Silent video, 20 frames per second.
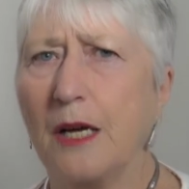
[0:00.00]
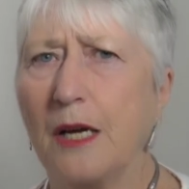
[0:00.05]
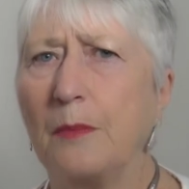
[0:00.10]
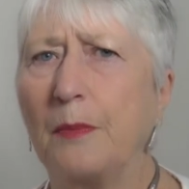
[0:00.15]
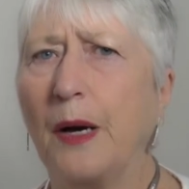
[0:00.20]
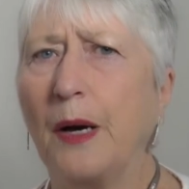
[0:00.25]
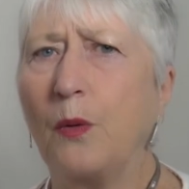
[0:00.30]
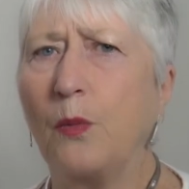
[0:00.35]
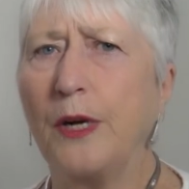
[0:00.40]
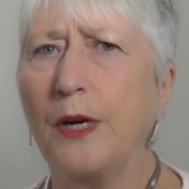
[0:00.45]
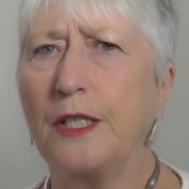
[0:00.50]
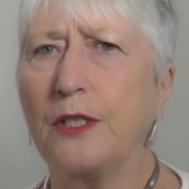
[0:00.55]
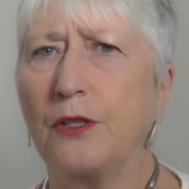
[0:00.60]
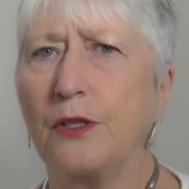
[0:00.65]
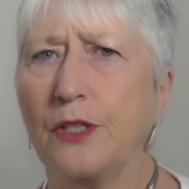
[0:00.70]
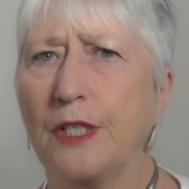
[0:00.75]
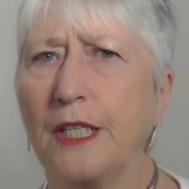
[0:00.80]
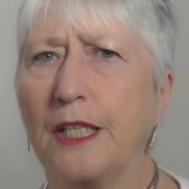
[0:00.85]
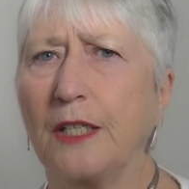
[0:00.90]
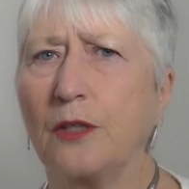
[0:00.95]
But we do
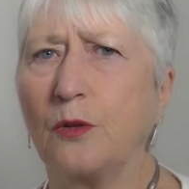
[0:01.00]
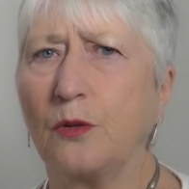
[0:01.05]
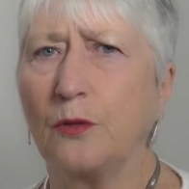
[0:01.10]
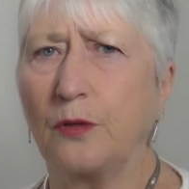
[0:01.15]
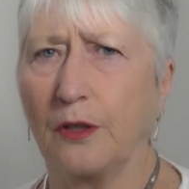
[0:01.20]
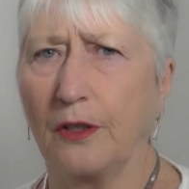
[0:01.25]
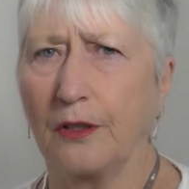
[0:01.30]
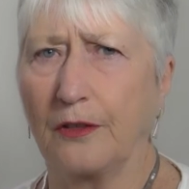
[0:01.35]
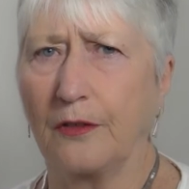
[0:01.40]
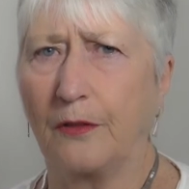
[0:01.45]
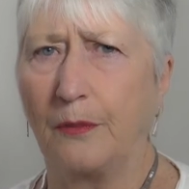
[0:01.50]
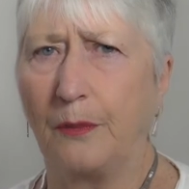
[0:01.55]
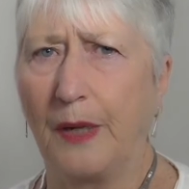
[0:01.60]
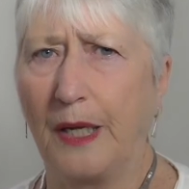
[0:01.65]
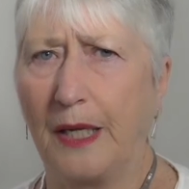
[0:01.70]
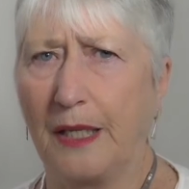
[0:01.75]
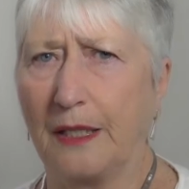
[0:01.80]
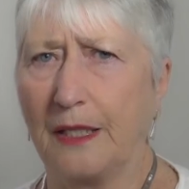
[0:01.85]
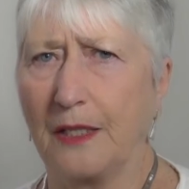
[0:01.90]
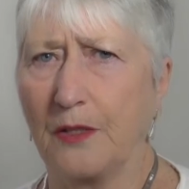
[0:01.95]
see an awful lot of
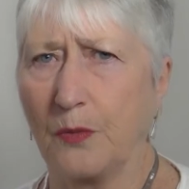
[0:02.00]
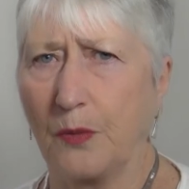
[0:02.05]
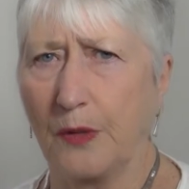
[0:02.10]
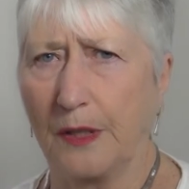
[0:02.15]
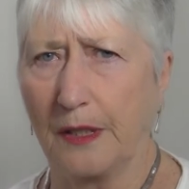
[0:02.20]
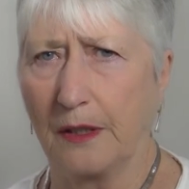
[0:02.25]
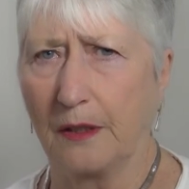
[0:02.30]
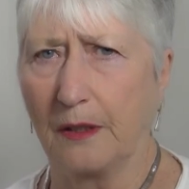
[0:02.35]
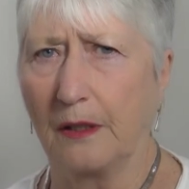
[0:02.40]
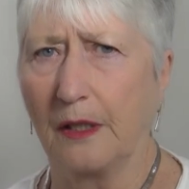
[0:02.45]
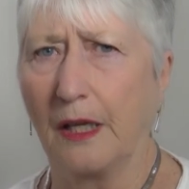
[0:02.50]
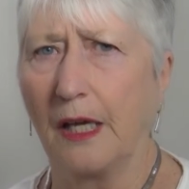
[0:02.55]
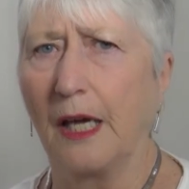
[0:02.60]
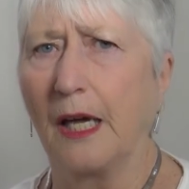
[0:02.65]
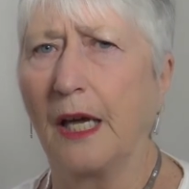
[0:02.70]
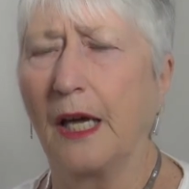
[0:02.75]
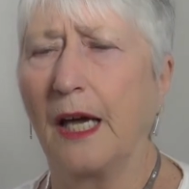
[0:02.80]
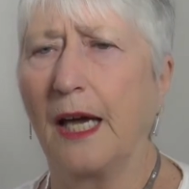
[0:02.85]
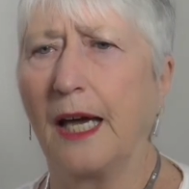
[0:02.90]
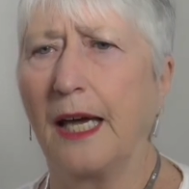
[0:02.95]
men as well,
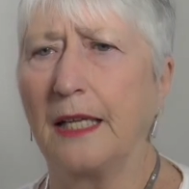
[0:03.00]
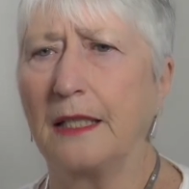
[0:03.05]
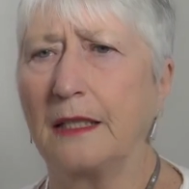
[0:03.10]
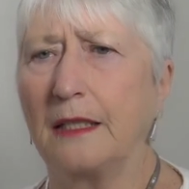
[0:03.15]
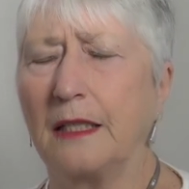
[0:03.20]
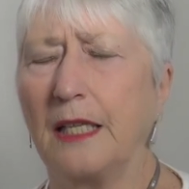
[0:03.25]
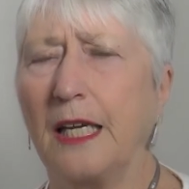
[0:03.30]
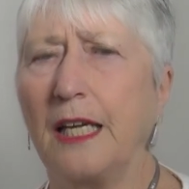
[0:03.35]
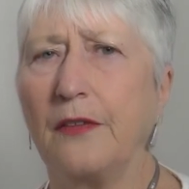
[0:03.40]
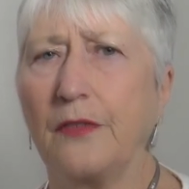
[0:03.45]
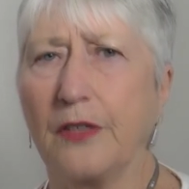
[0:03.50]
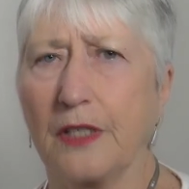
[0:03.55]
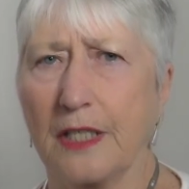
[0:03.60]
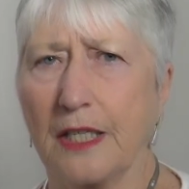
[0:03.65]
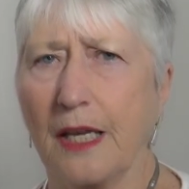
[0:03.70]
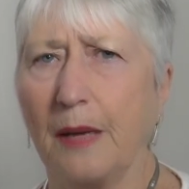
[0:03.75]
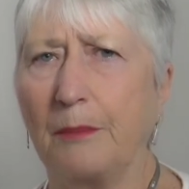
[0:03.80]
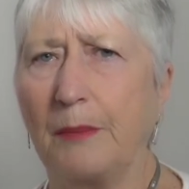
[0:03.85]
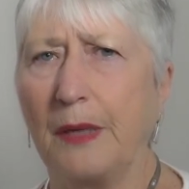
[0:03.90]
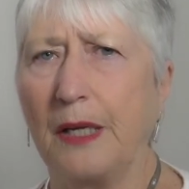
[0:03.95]
and even
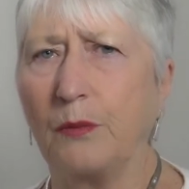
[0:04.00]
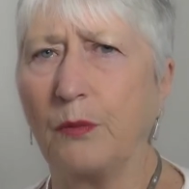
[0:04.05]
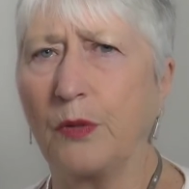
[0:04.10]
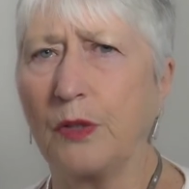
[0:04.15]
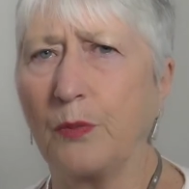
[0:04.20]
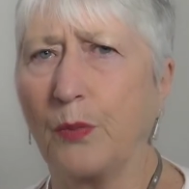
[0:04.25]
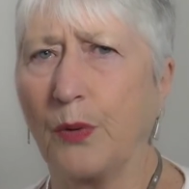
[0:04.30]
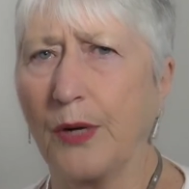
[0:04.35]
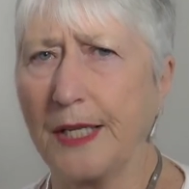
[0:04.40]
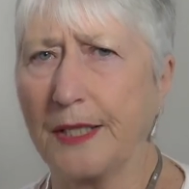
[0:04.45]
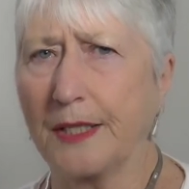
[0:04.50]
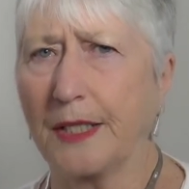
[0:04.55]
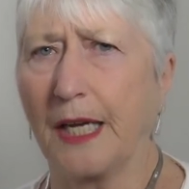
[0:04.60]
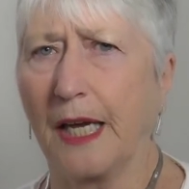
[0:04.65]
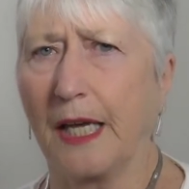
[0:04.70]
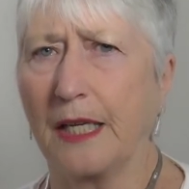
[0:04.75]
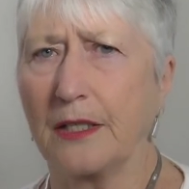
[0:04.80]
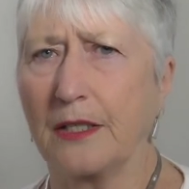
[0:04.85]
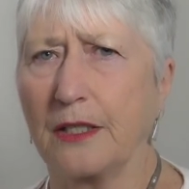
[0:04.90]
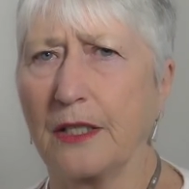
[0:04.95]
some men with breast
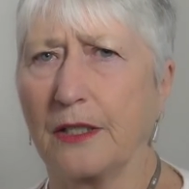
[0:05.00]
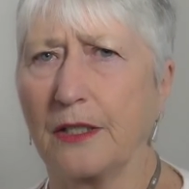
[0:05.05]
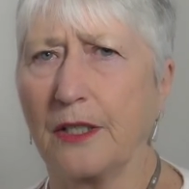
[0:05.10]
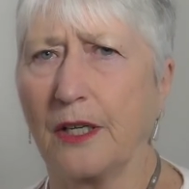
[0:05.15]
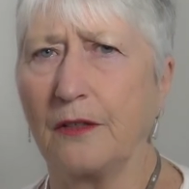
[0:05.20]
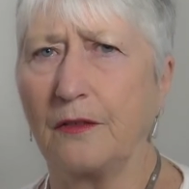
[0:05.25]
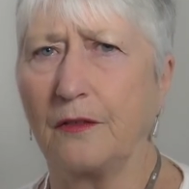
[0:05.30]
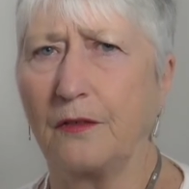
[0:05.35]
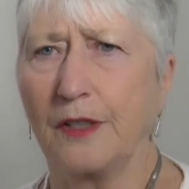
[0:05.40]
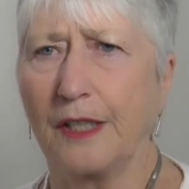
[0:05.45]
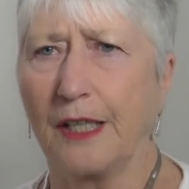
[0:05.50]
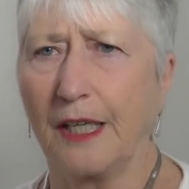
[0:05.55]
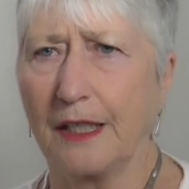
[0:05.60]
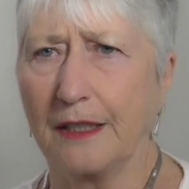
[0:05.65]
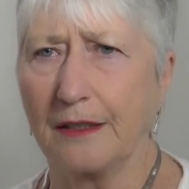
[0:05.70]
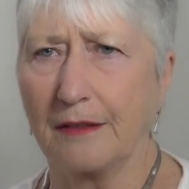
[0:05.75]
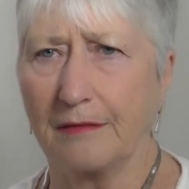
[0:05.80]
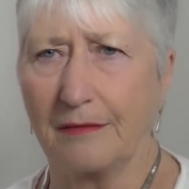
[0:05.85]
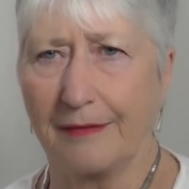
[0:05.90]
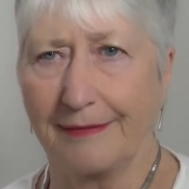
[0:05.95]
cancer. Don't forget
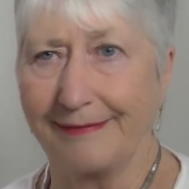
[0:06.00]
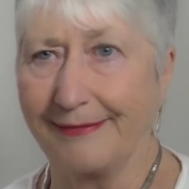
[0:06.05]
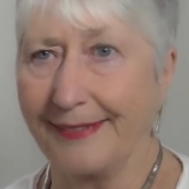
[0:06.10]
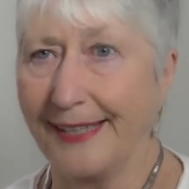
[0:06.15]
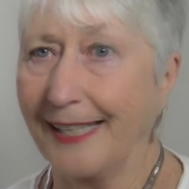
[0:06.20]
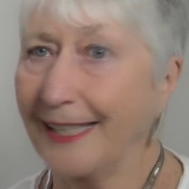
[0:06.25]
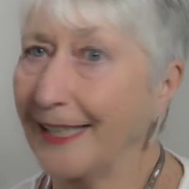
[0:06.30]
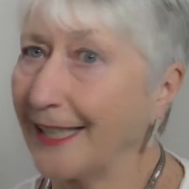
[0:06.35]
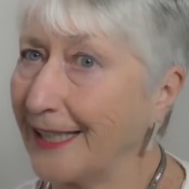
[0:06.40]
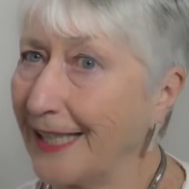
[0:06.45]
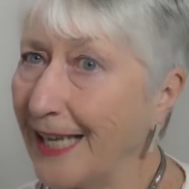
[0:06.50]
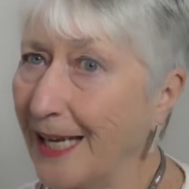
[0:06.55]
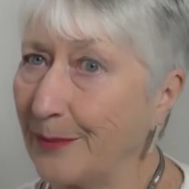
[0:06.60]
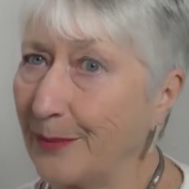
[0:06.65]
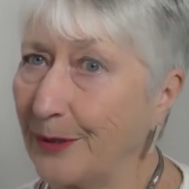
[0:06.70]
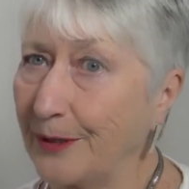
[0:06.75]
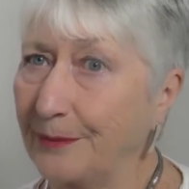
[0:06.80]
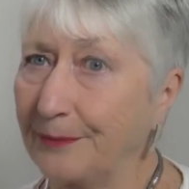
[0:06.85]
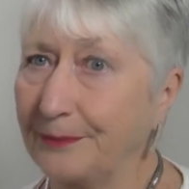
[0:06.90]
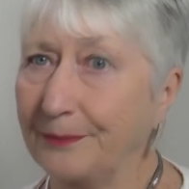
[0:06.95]
that can
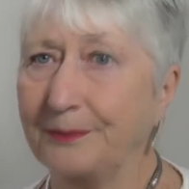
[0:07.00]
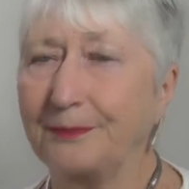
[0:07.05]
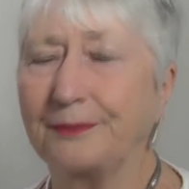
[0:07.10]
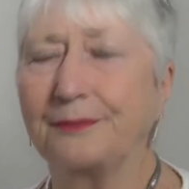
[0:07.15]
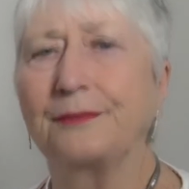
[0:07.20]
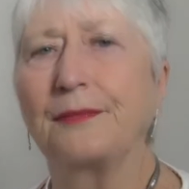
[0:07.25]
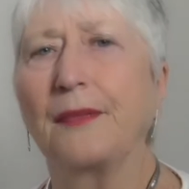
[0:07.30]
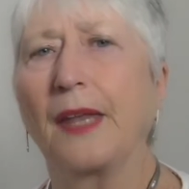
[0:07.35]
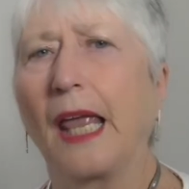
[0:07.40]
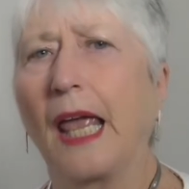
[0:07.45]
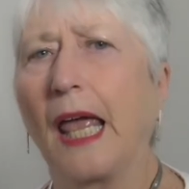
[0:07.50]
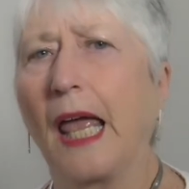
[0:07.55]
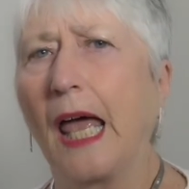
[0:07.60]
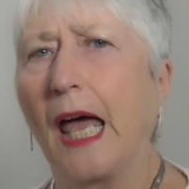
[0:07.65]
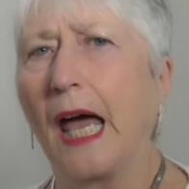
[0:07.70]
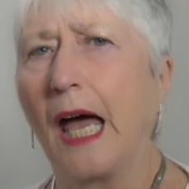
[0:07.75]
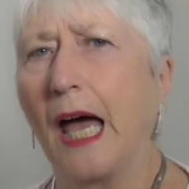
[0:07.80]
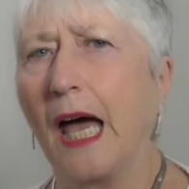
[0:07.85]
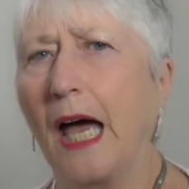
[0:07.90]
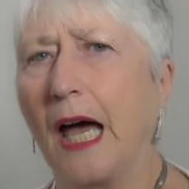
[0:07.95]
happen.
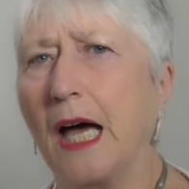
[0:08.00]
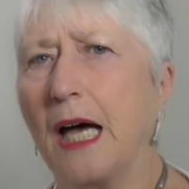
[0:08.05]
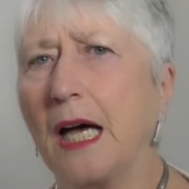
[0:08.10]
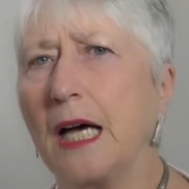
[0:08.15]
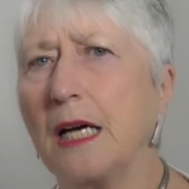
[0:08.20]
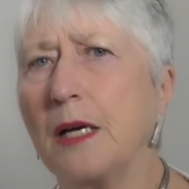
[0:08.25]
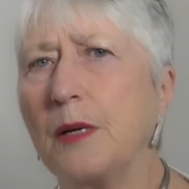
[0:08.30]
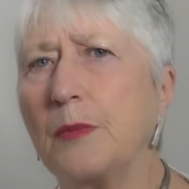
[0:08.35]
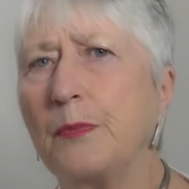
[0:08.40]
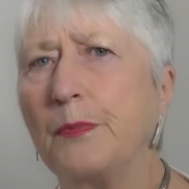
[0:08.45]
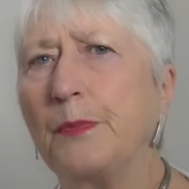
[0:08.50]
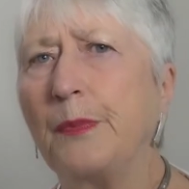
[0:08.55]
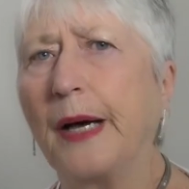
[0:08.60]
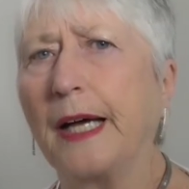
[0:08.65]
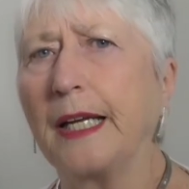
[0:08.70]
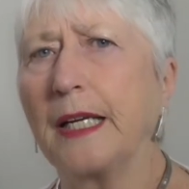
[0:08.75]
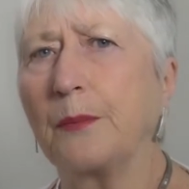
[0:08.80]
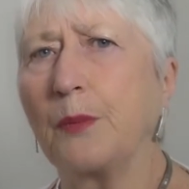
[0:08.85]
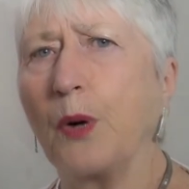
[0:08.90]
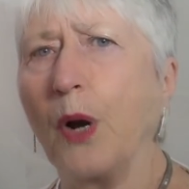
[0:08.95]

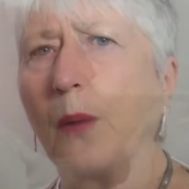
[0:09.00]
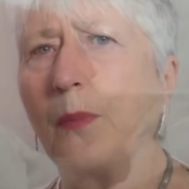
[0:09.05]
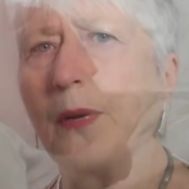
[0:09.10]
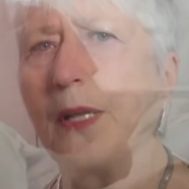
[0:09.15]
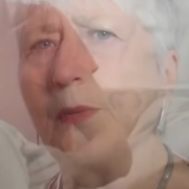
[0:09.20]
But probably